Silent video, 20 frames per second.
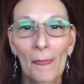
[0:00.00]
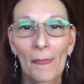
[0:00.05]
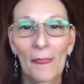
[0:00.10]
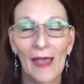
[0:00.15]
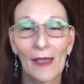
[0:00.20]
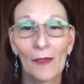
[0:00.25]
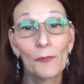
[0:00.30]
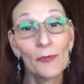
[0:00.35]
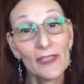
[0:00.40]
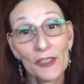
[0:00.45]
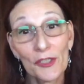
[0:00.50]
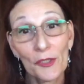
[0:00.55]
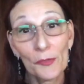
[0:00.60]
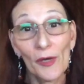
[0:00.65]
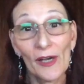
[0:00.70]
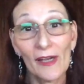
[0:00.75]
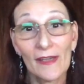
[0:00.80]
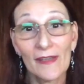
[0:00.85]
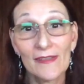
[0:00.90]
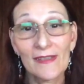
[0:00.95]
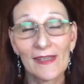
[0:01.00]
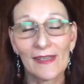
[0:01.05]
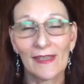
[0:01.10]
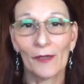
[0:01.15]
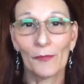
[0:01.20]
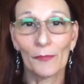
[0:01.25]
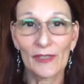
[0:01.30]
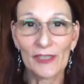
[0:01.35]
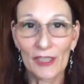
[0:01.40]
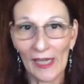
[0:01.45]
I wish it was, and I
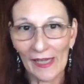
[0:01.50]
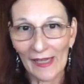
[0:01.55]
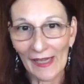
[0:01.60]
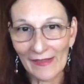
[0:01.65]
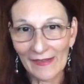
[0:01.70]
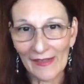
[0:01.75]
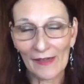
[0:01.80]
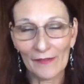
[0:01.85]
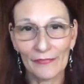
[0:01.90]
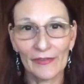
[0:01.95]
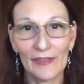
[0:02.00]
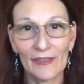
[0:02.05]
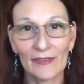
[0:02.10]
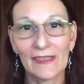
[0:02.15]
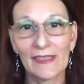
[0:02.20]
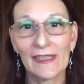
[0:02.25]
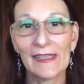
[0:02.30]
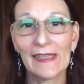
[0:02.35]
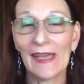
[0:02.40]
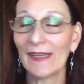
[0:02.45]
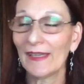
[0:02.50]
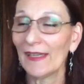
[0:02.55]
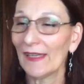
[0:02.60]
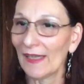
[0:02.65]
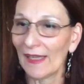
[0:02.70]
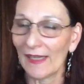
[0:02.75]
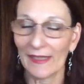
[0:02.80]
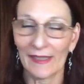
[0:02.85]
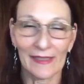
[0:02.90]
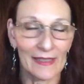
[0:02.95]
wish I had that feeling again, and
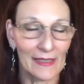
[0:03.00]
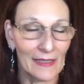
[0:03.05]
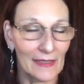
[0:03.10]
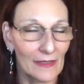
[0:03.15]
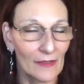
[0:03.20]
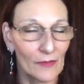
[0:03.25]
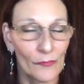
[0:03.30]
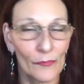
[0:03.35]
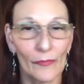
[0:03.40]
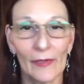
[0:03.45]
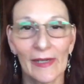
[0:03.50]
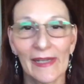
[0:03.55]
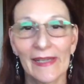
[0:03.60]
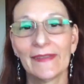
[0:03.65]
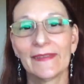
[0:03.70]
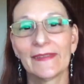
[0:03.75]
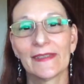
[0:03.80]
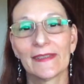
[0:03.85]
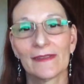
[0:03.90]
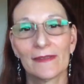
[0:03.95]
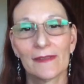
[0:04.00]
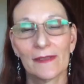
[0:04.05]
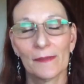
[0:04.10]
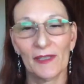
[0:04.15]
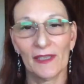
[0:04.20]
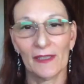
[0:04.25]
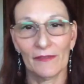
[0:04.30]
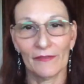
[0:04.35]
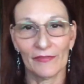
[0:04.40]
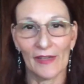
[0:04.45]
I can't wait to
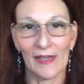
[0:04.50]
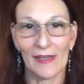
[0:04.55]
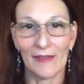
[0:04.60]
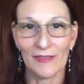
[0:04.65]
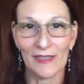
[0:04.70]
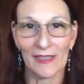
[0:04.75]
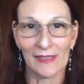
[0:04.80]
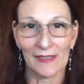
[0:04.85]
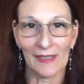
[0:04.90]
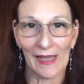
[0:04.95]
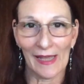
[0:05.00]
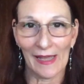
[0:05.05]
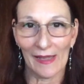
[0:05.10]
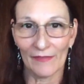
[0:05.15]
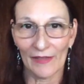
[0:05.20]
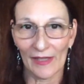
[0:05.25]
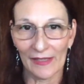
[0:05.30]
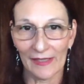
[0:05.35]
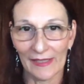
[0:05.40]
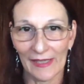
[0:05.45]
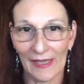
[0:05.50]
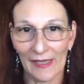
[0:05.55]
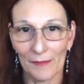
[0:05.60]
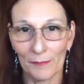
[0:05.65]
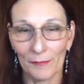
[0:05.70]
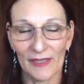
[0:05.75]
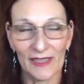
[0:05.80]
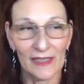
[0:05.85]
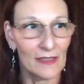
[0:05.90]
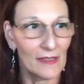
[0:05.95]
be in 5D and have that again,
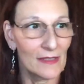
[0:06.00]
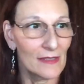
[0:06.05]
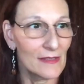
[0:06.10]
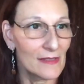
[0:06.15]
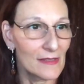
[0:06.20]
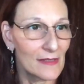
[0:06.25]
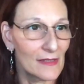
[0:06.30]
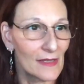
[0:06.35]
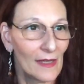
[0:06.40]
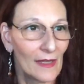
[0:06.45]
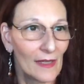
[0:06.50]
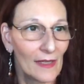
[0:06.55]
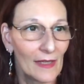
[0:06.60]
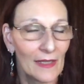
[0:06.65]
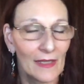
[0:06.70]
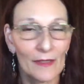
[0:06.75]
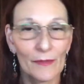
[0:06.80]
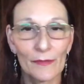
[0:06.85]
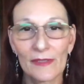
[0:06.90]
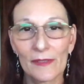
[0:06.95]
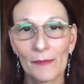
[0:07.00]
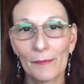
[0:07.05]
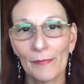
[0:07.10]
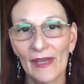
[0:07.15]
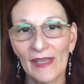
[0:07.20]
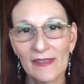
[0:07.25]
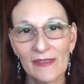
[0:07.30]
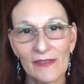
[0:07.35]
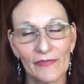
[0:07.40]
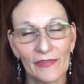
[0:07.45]
because it was the
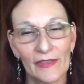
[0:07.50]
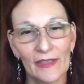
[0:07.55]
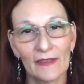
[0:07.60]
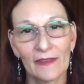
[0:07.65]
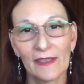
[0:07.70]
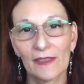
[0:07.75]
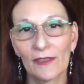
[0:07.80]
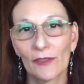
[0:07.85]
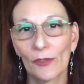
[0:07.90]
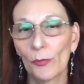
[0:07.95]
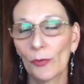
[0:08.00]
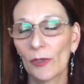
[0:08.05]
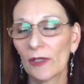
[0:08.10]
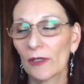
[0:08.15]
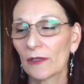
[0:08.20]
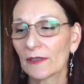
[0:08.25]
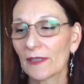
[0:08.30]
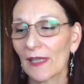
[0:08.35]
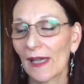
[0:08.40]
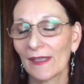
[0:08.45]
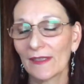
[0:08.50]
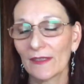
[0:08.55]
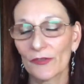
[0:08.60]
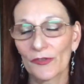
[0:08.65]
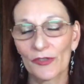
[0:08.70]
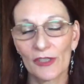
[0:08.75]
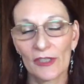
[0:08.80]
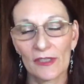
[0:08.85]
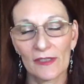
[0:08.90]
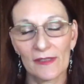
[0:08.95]
best feeling in the world.
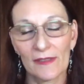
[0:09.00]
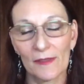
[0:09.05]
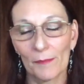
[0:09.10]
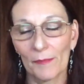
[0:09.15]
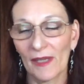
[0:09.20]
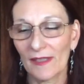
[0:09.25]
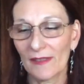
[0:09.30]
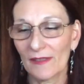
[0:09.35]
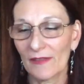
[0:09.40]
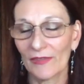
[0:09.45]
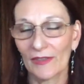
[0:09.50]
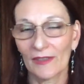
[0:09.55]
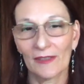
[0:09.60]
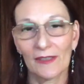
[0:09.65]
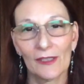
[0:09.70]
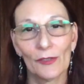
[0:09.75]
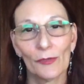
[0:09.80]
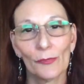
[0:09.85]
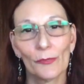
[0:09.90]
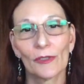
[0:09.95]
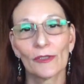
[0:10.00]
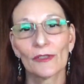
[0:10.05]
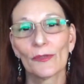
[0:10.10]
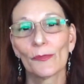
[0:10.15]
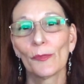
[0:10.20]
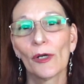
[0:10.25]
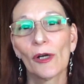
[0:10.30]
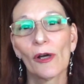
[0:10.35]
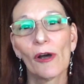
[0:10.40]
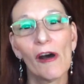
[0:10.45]
It's just the best feeling in the world, and
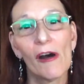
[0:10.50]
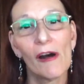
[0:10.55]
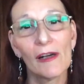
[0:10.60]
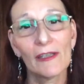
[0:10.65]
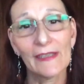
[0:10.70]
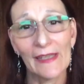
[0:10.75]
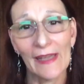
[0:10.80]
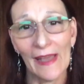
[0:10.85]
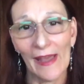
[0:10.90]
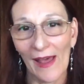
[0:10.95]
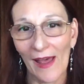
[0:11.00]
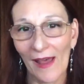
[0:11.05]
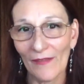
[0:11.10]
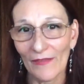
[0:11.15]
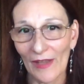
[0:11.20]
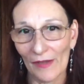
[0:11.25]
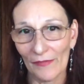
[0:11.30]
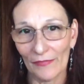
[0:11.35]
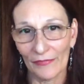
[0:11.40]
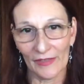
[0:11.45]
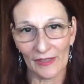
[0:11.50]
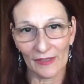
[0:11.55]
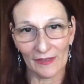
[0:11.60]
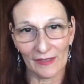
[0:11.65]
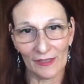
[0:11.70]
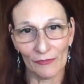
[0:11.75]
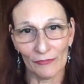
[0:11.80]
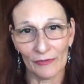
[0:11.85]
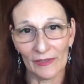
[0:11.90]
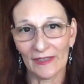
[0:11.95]
we're all going to have that
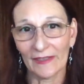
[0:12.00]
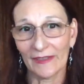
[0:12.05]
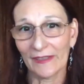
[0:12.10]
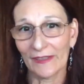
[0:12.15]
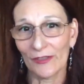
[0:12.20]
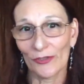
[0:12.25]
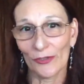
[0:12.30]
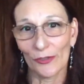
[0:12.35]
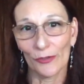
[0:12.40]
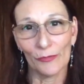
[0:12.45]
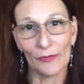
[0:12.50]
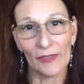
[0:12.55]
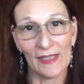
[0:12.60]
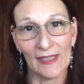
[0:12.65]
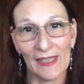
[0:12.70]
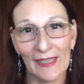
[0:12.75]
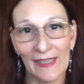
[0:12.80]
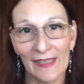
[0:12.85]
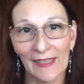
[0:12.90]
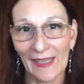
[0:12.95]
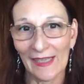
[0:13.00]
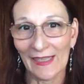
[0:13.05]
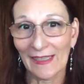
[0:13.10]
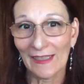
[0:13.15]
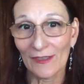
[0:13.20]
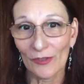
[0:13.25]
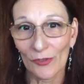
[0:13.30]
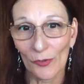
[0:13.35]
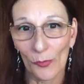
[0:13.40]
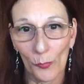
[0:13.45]
feeling really soon, and I
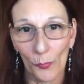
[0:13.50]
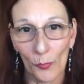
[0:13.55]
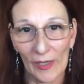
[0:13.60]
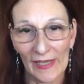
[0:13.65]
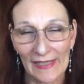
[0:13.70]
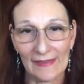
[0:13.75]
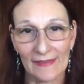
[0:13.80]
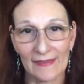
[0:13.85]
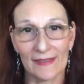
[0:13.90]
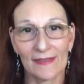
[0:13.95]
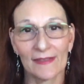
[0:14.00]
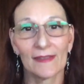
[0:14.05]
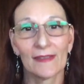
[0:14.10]
can't wait.